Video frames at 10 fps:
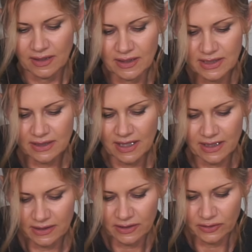into like
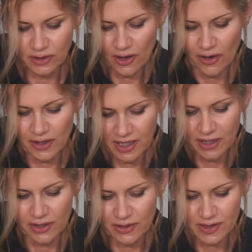a little log
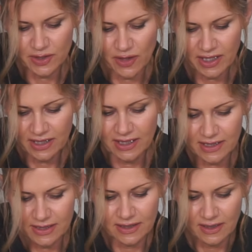here so I can get